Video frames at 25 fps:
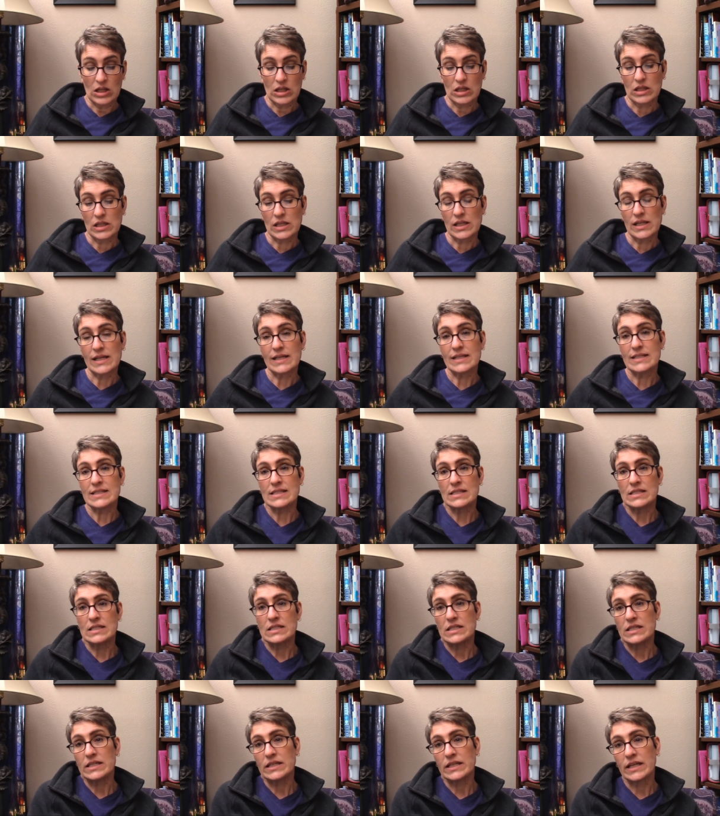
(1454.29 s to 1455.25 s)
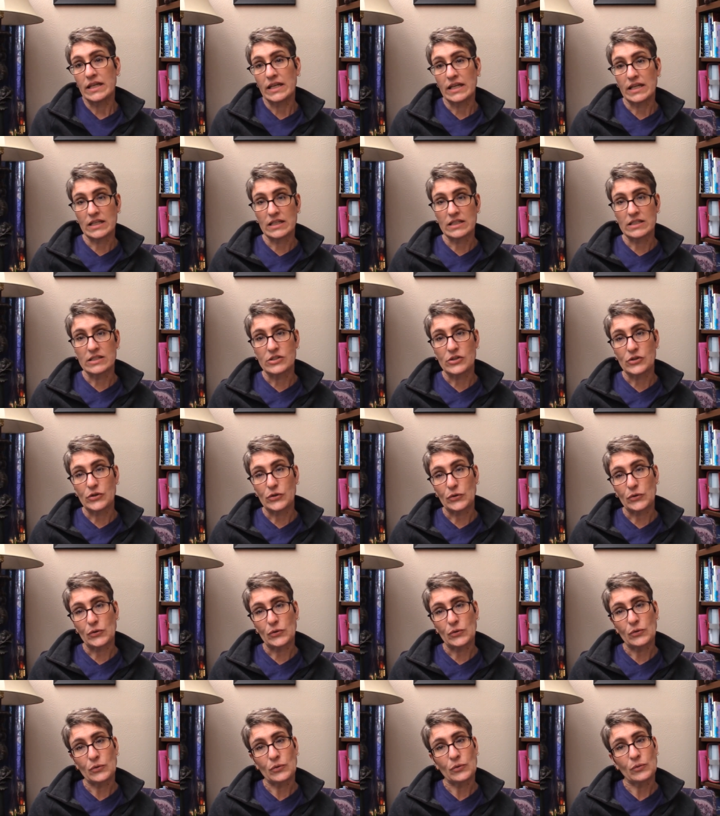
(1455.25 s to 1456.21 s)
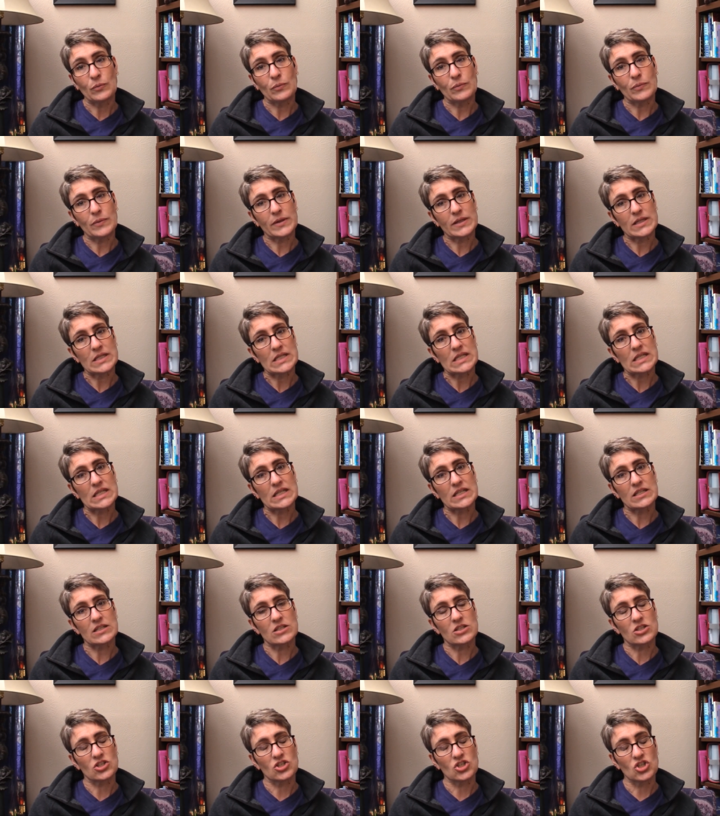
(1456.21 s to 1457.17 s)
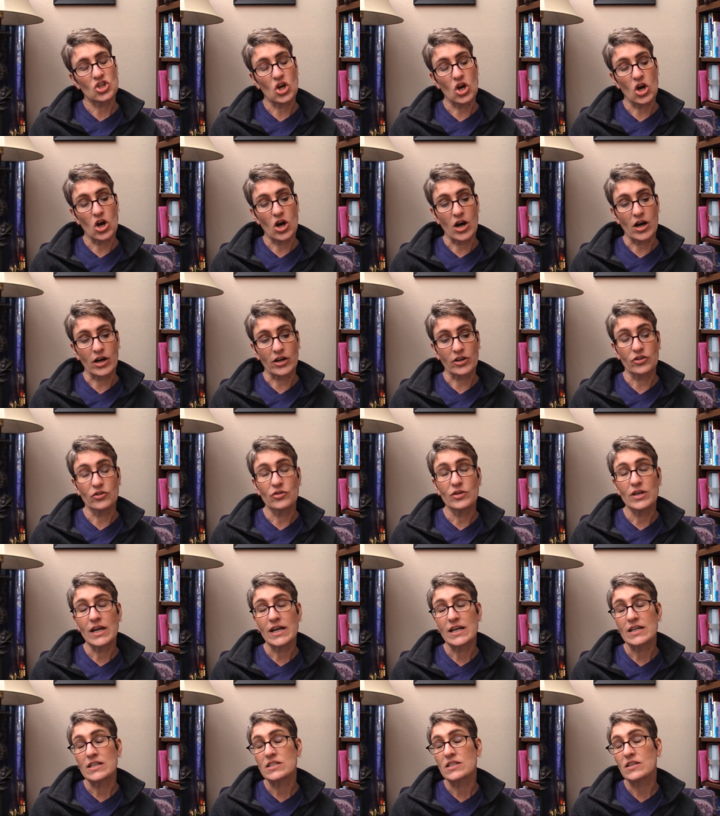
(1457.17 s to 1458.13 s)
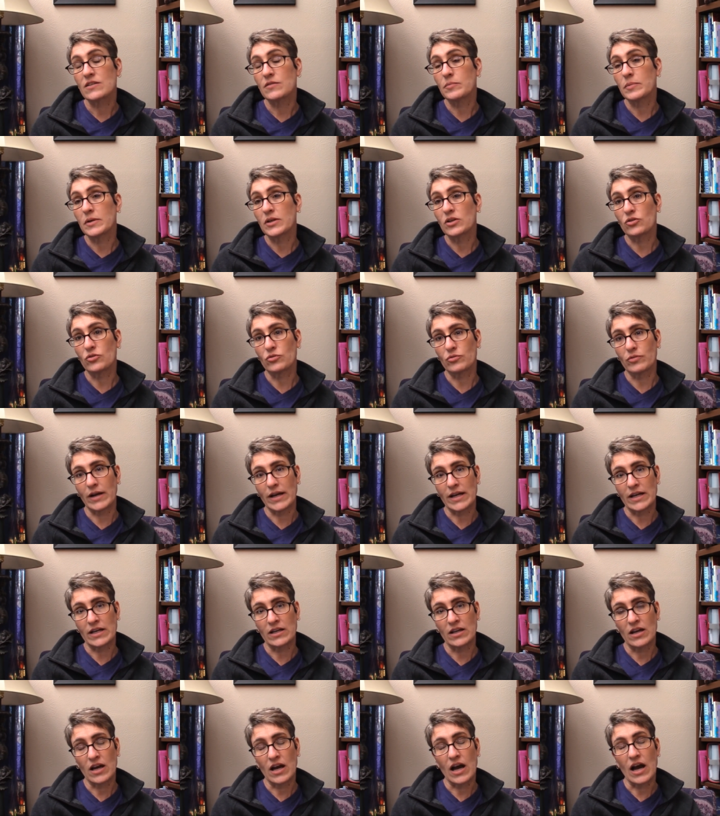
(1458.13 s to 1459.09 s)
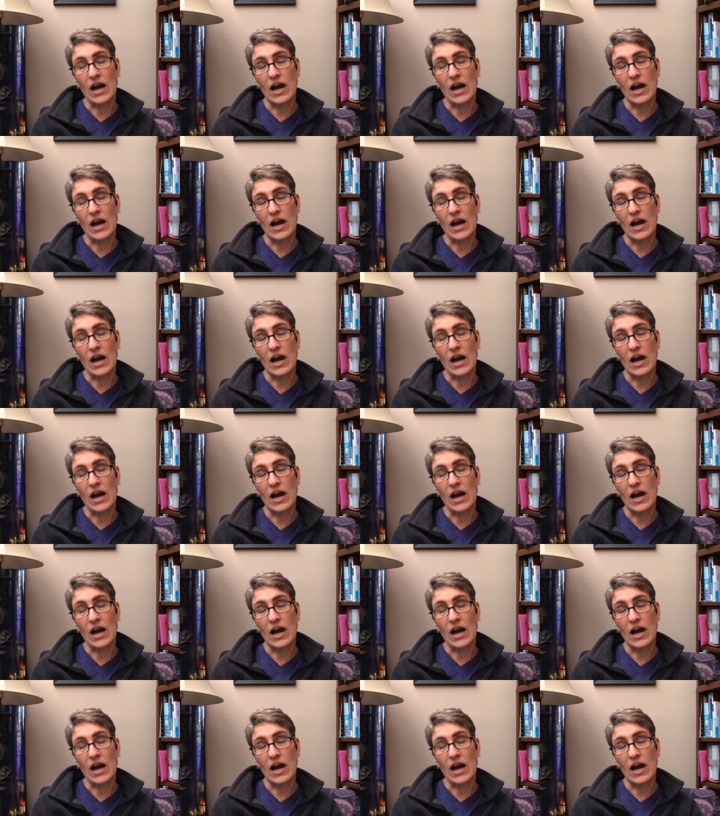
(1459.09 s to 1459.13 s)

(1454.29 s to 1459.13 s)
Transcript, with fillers: Let's dig into business talk. You guys have been great.